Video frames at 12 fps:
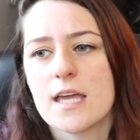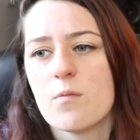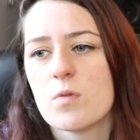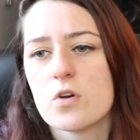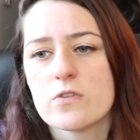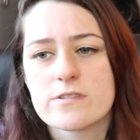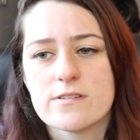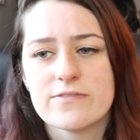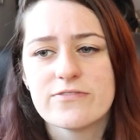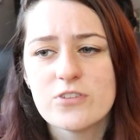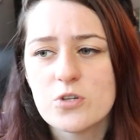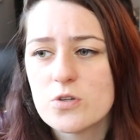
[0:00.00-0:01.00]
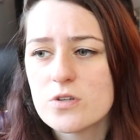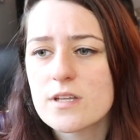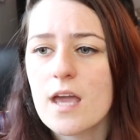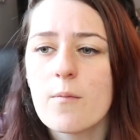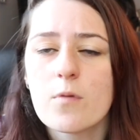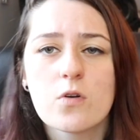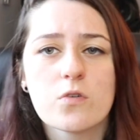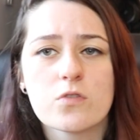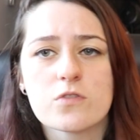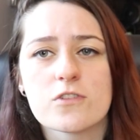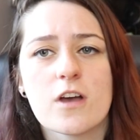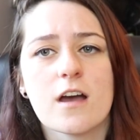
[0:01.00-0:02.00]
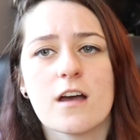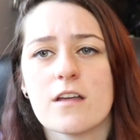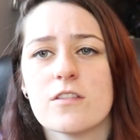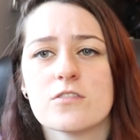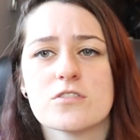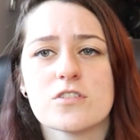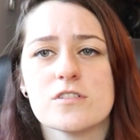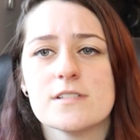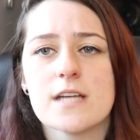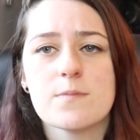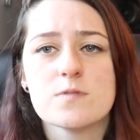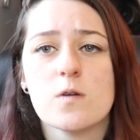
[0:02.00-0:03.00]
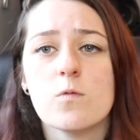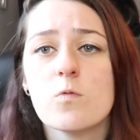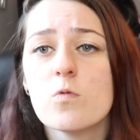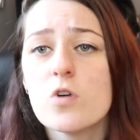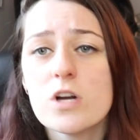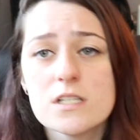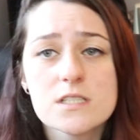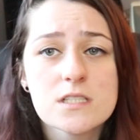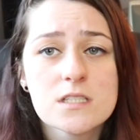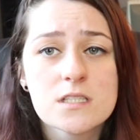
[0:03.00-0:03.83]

chemicals in food, chemicals, there's certain types of wood